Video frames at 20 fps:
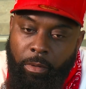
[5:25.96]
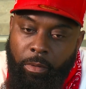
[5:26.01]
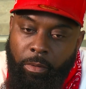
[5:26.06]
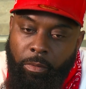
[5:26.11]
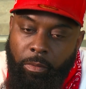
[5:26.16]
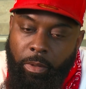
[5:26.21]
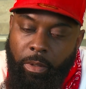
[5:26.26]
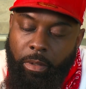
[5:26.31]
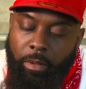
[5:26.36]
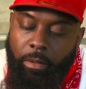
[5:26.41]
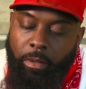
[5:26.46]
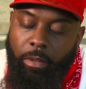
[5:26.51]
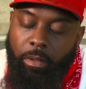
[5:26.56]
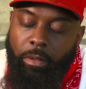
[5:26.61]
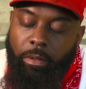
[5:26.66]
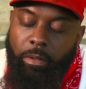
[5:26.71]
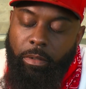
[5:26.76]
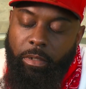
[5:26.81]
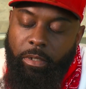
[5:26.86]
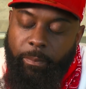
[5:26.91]
Well,
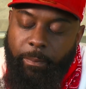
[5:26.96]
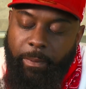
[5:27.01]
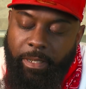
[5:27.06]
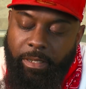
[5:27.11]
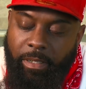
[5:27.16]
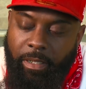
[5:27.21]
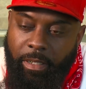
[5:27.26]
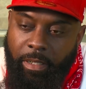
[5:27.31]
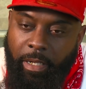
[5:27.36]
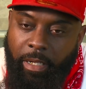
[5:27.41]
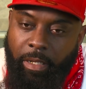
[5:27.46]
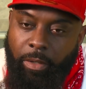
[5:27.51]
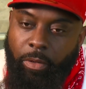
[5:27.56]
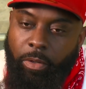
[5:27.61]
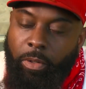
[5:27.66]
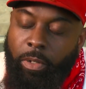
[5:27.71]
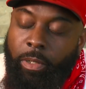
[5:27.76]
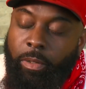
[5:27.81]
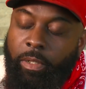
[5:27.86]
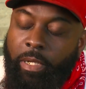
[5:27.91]
especially they
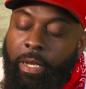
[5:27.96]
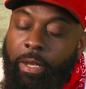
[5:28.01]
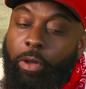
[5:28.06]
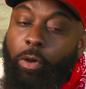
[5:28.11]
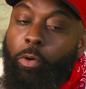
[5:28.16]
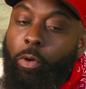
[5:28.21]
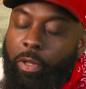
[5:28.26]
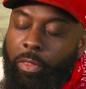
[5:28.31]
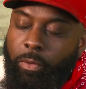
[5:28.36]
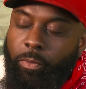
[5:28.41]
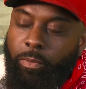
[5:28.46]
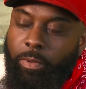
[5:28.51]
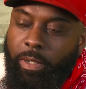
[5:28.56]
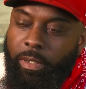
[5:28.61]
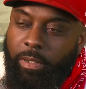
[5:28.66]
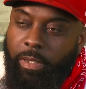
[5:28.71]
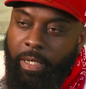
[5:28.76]
are the ones